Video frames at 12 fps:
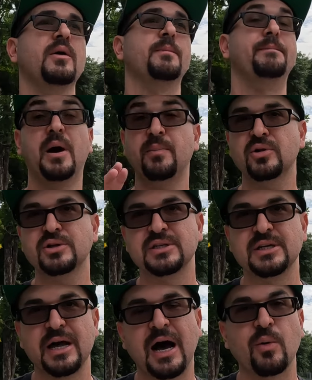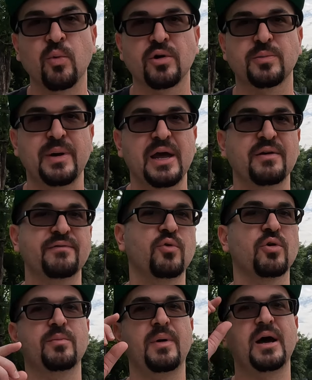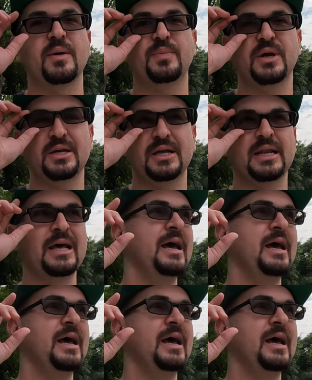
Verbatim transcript: Bumble is not worth paying for, in my opinion.